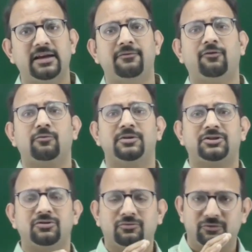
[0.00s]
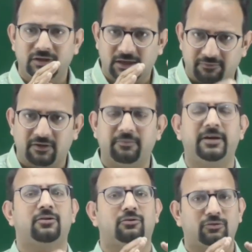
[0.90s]
information to the
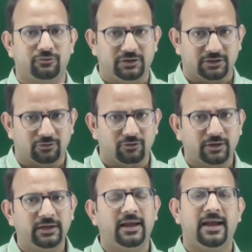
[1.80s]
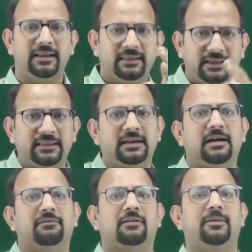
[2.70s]
government or to the authority, and then the
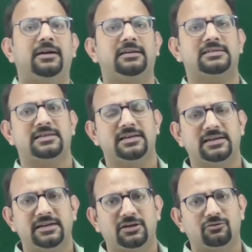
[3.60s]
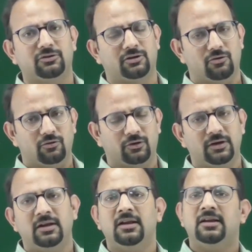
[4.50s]
government is taking it to the court.
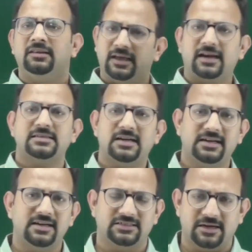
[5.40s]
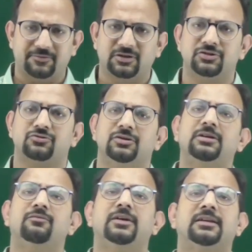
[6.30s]
There are certain exceptions to
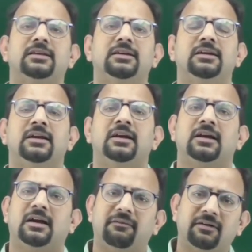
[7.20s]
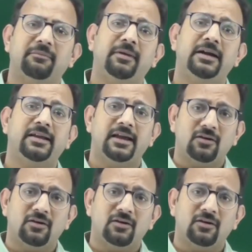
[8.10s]
it where the government can